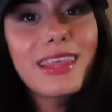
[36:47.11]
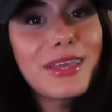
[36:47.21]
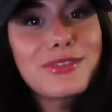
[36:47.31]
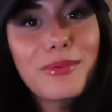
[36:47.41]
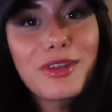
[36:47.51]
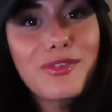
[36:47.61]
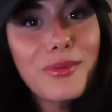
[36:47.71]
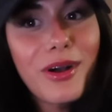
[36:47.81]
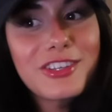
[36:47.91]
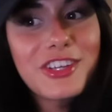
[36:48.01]
Thank you so much
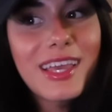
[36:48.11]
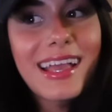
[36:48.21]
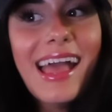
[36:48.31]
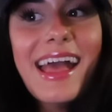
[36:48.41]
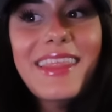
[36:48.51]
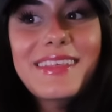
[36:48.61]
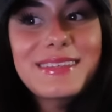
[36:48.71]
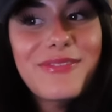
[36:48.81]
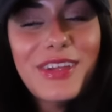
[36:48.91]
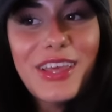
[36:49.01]
for watching
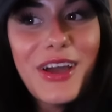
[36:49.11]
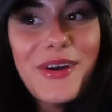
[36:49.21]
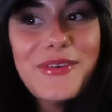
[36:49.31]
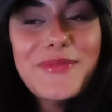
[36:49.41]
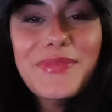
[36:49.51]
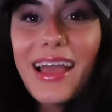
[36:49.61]
this video.